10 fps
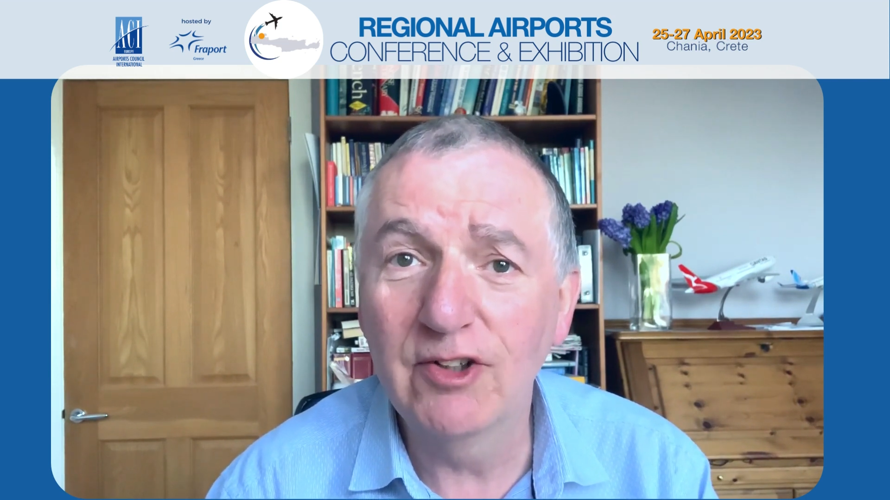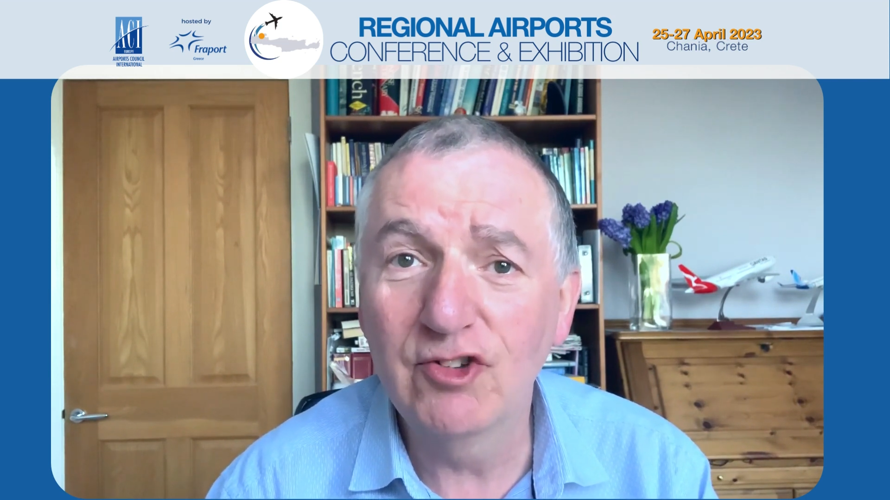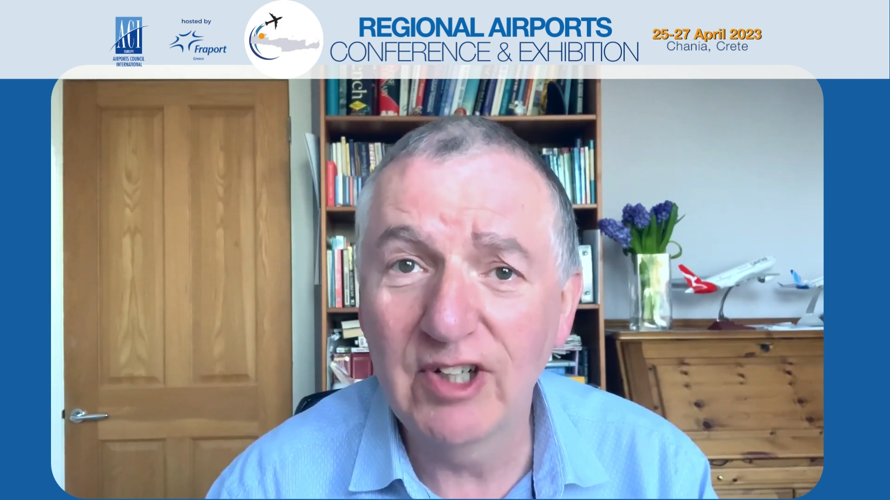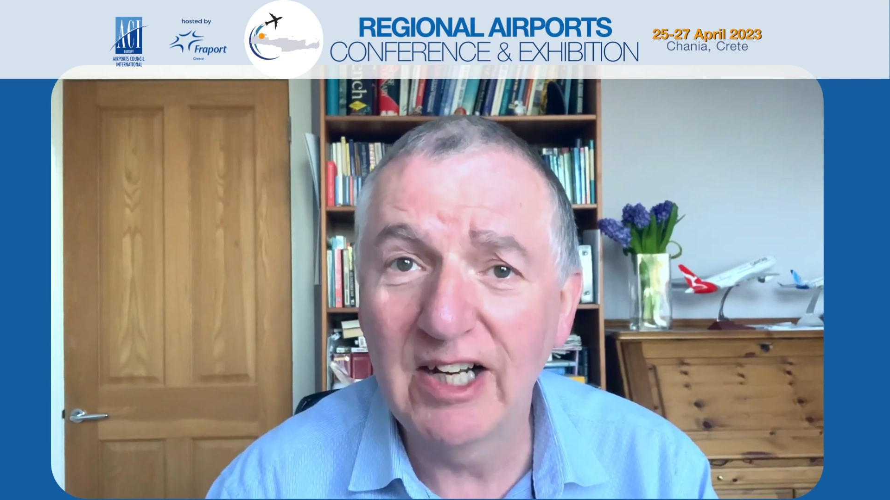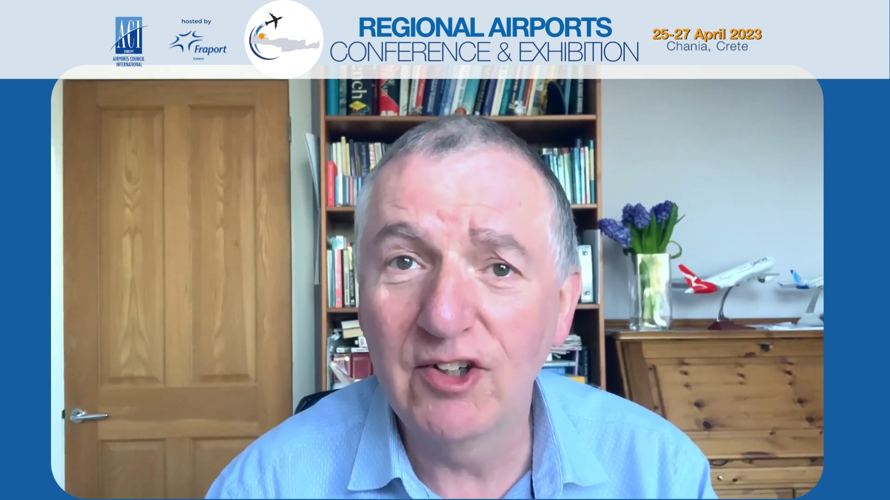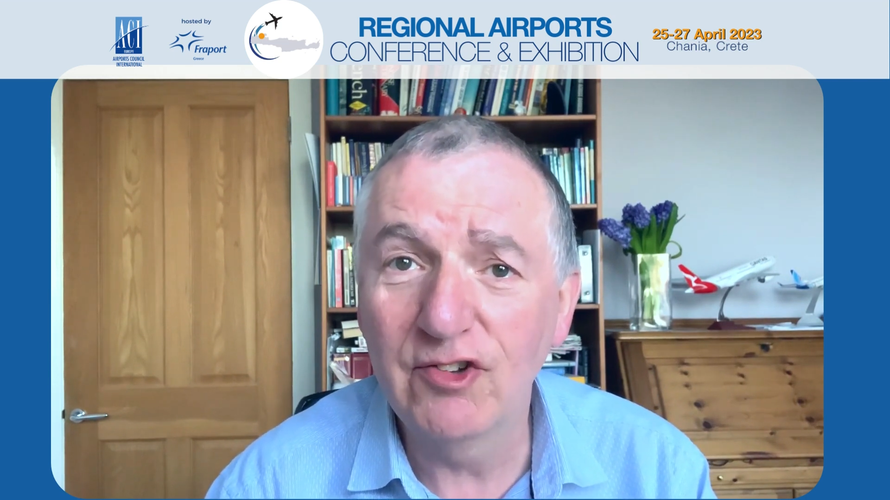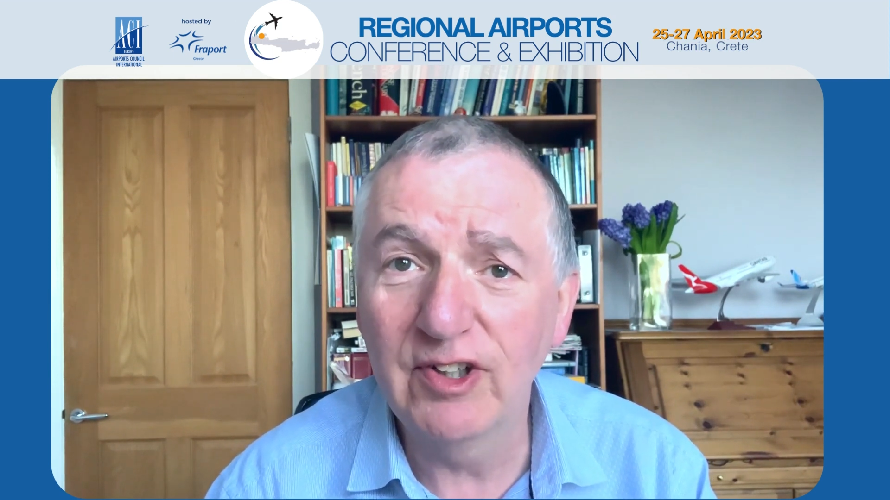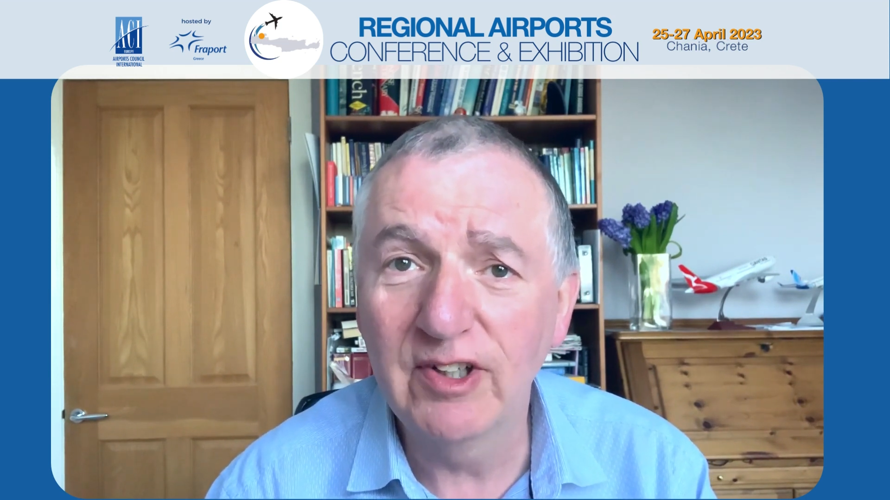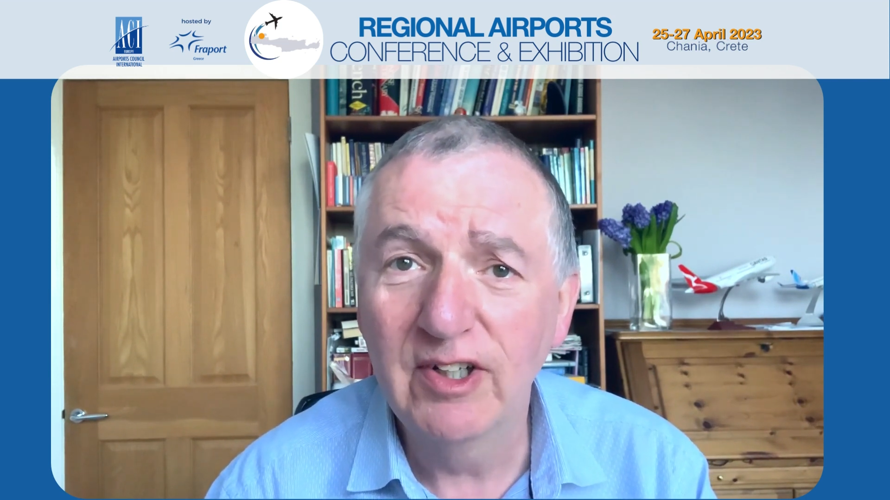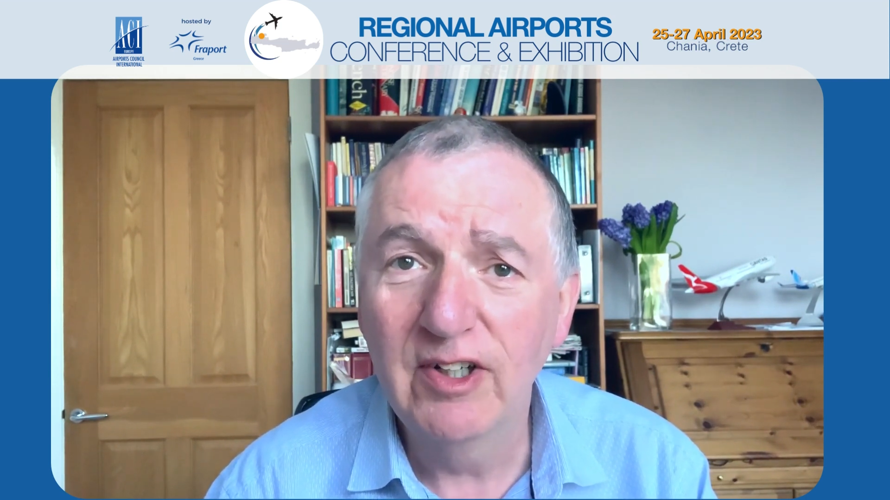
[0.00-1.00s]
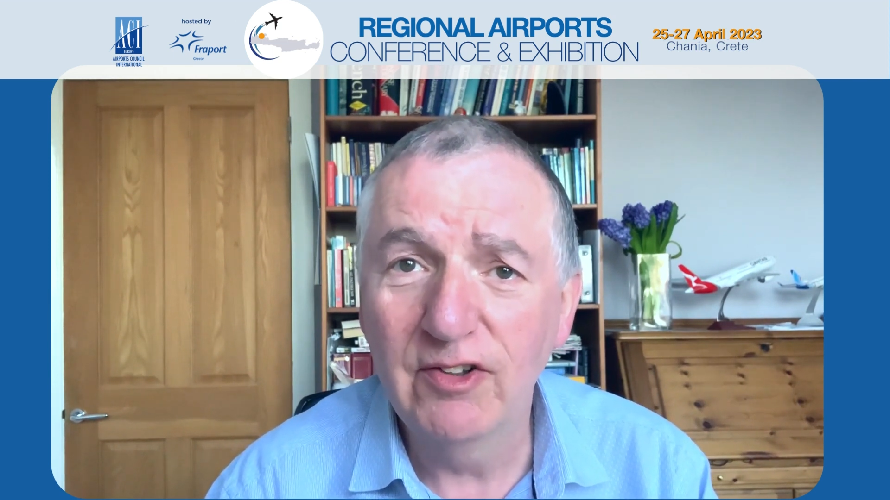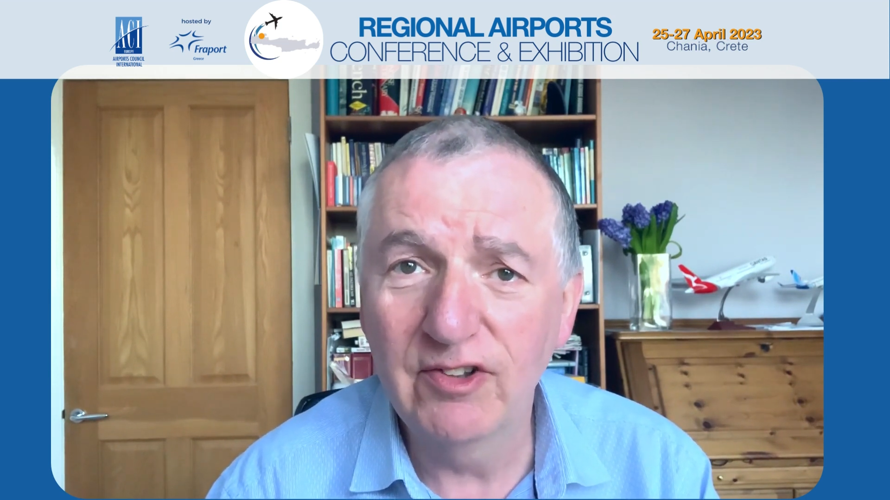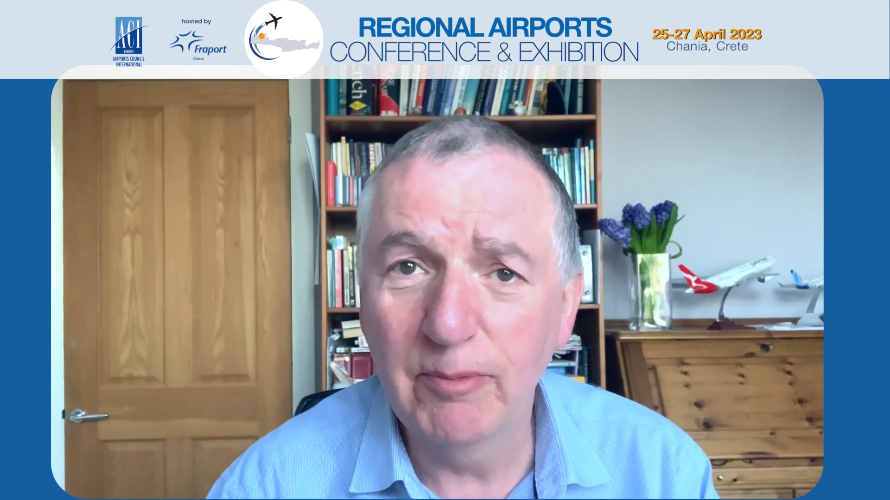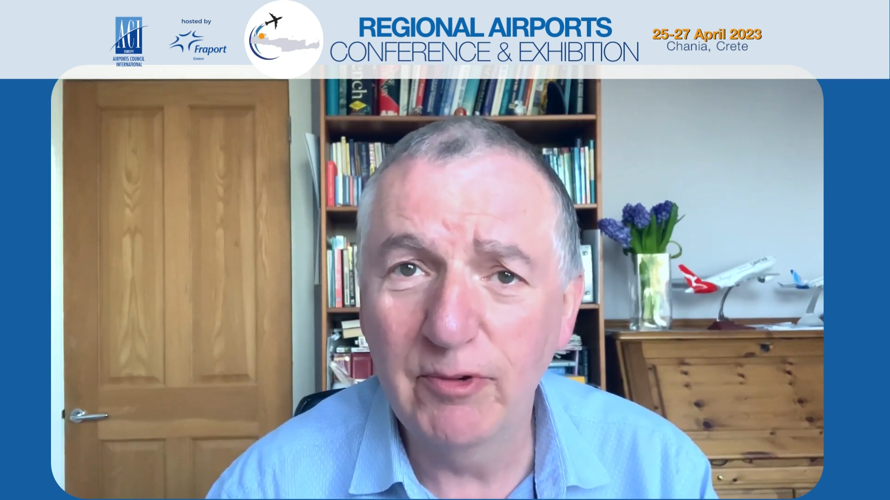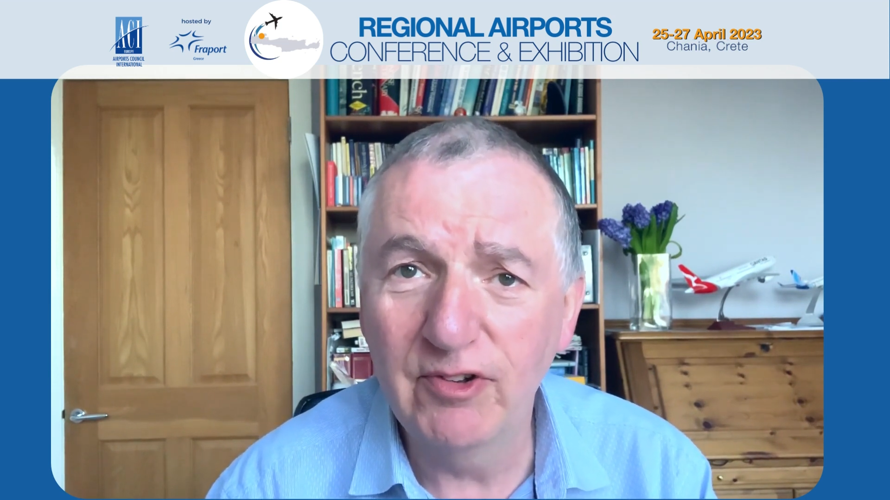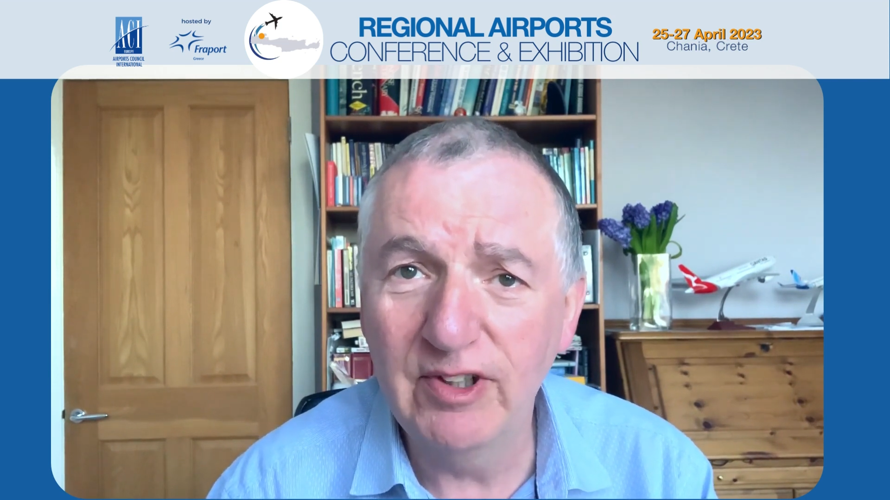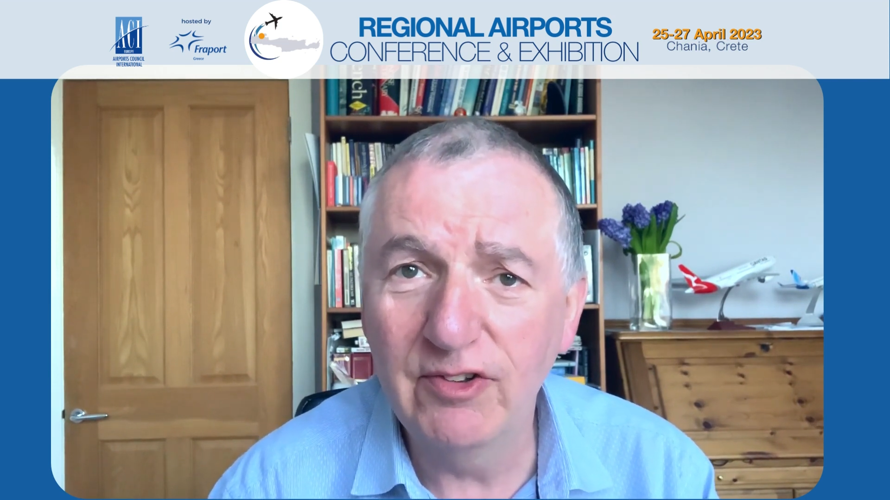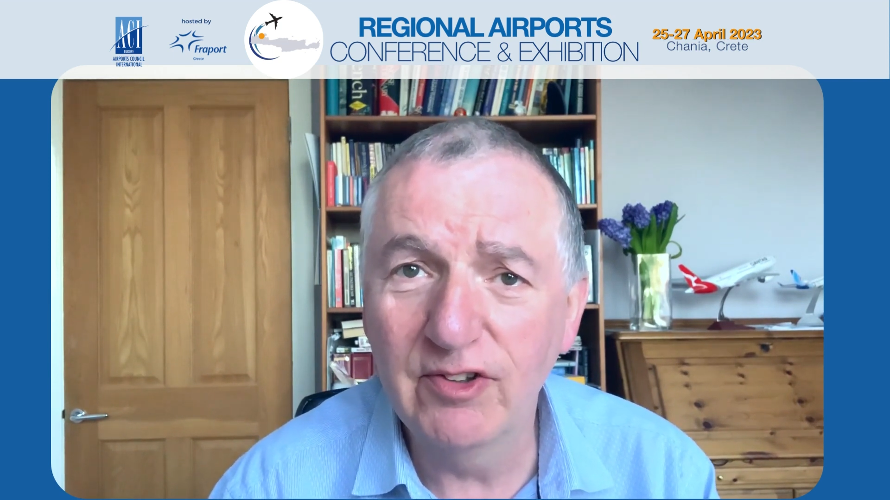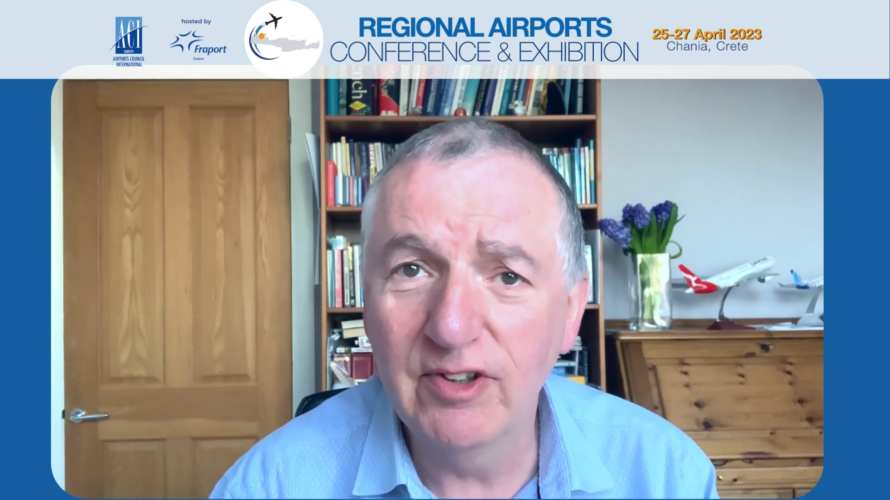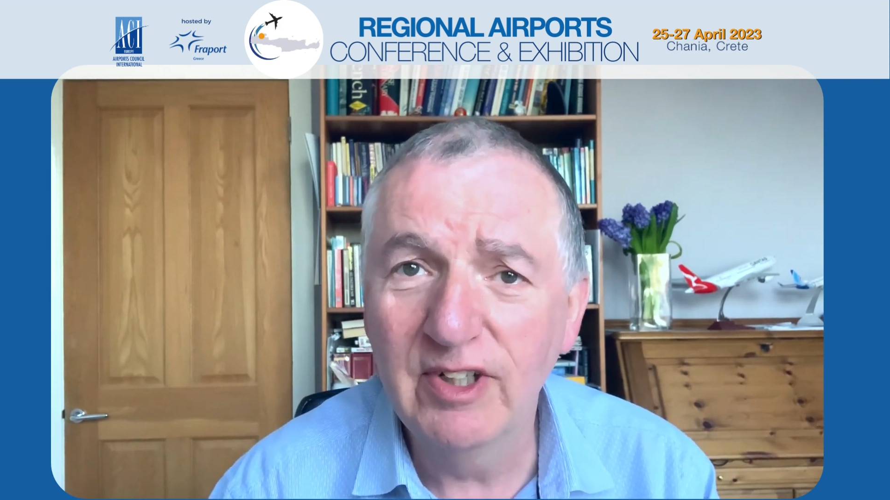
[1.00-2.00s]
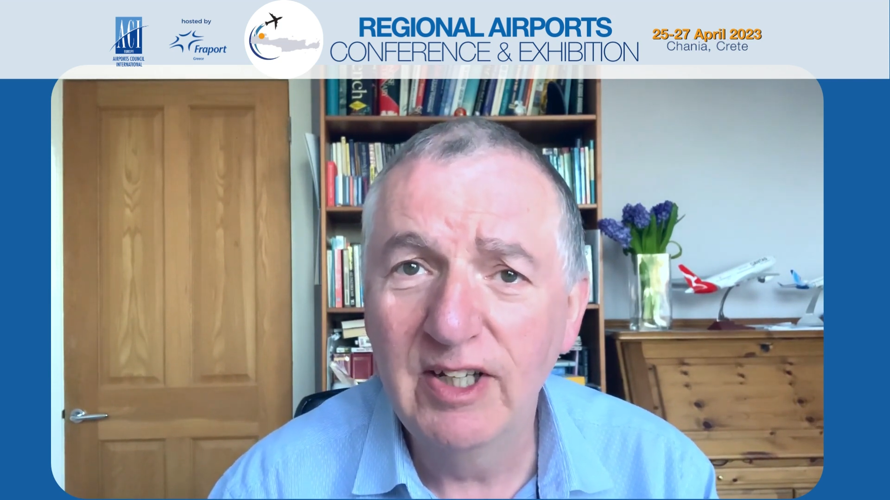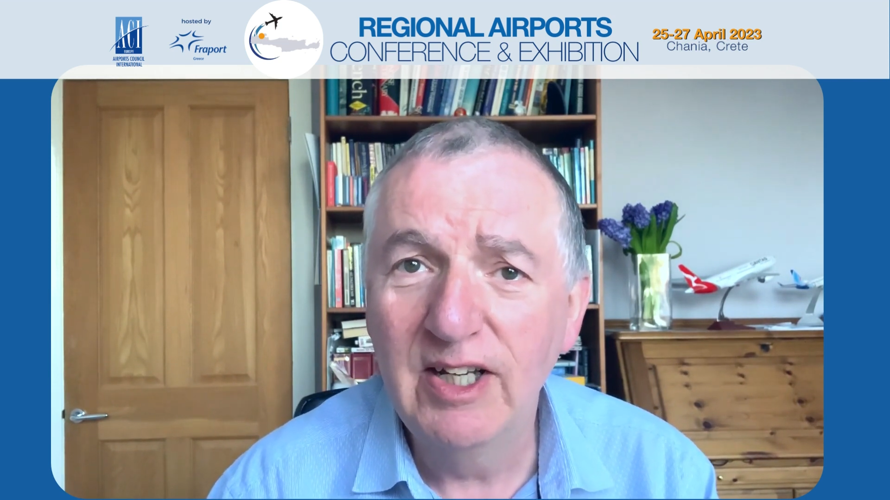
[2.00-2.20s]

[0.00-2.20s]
challenging summer season.